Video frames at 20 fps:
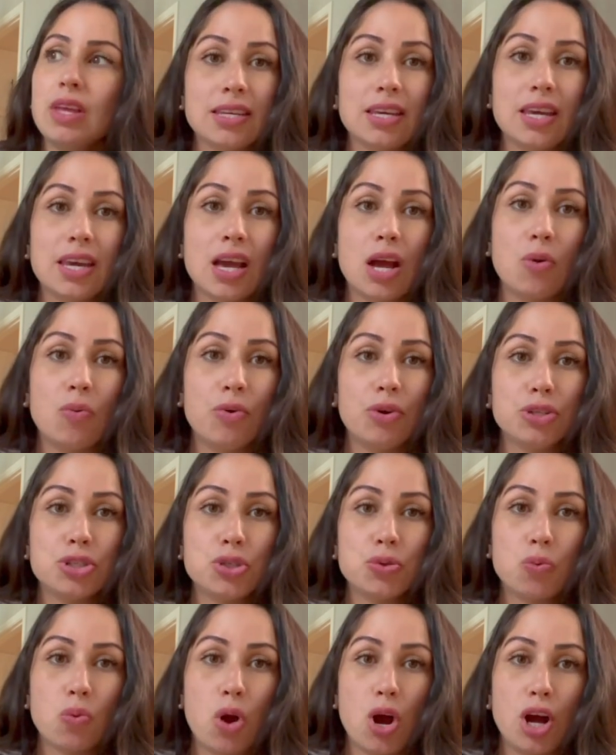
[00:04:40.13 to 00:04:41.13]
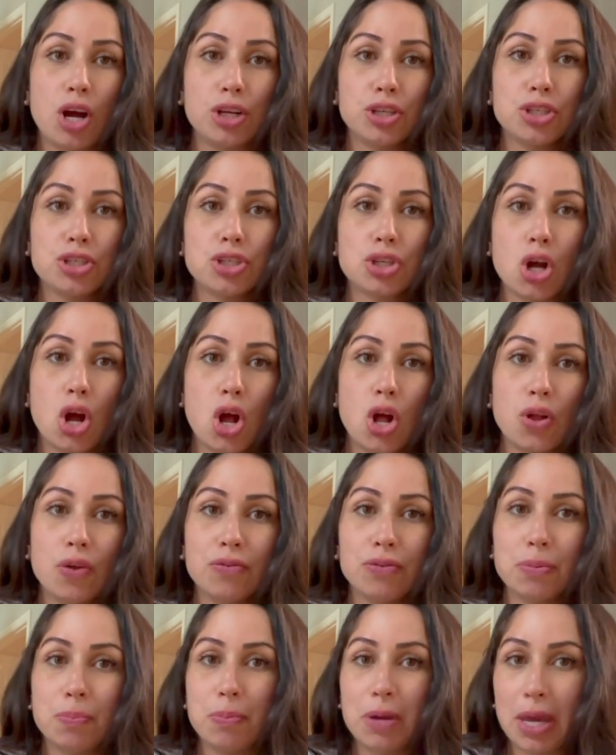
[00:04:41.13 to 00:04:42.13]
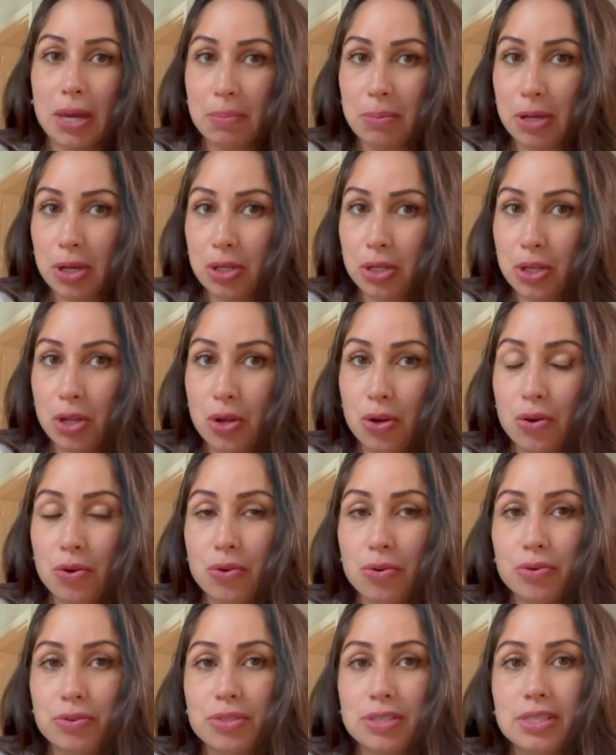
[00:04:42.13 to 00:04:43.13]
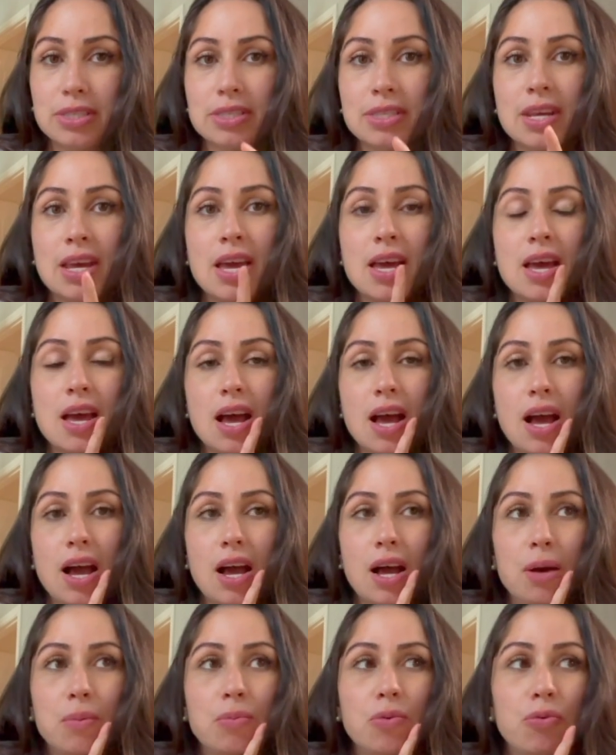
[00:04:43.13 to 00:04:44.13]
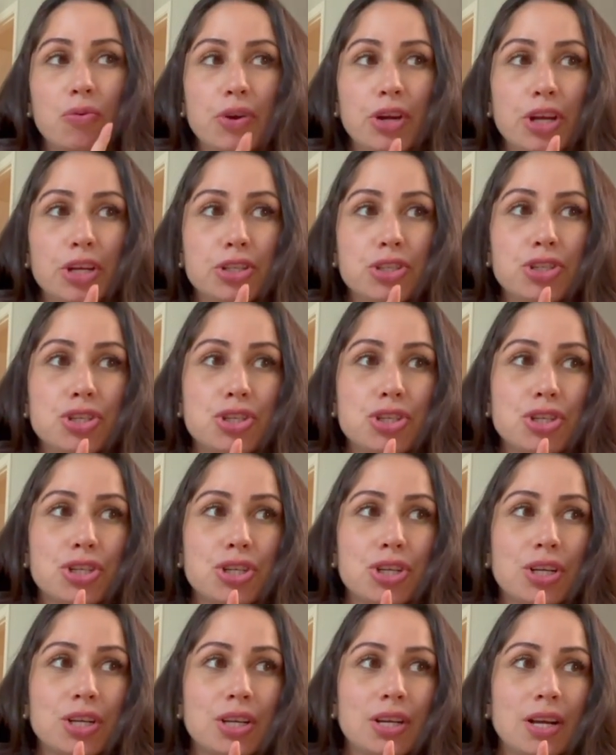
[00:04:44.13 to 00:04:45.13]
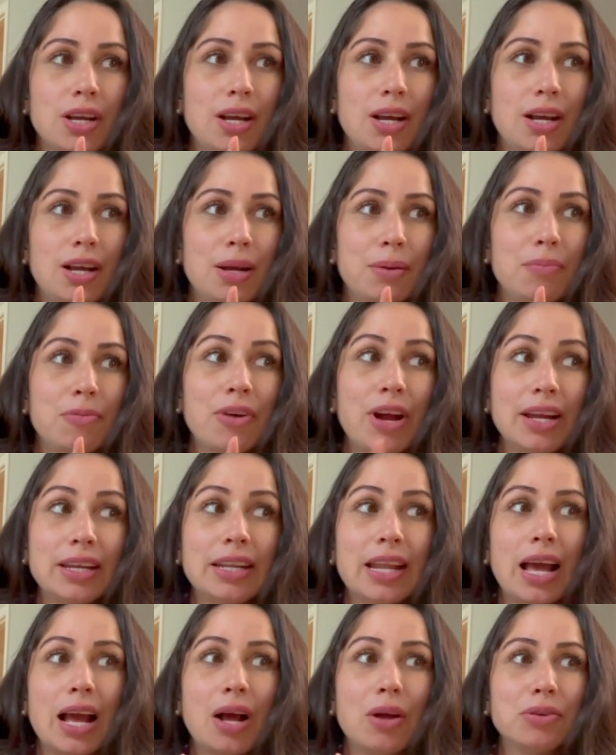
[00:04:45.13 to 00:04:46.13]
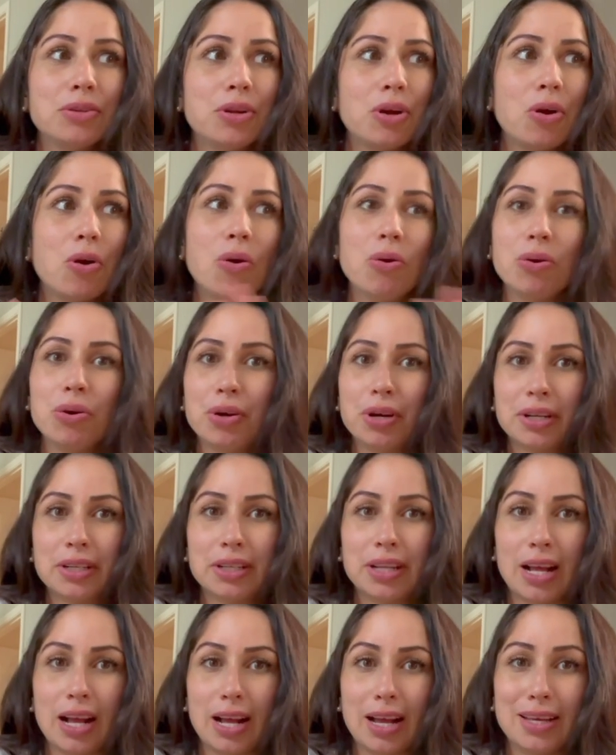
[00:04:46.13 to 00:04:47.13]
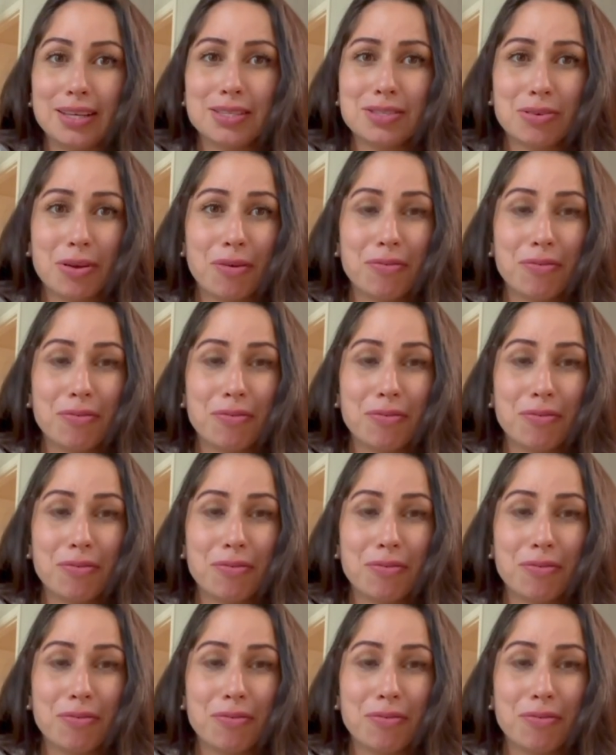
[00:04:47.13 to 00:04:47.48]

I want to wash all of the baby clothes, um, which um, right now they're all organized.